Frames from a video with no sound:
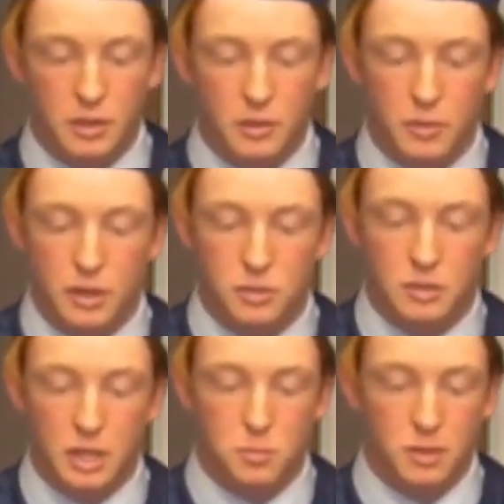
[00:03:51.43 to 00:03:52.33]
when I so
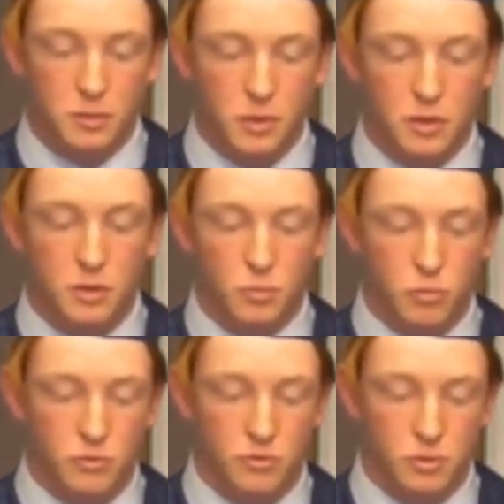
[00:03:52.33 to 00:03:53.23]
desperately wanted their
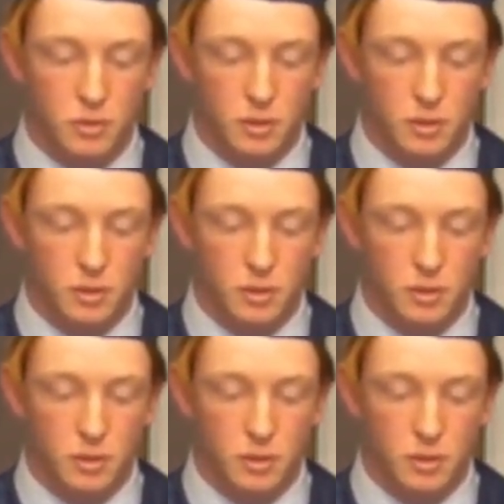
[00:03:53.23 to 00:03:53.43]
approval.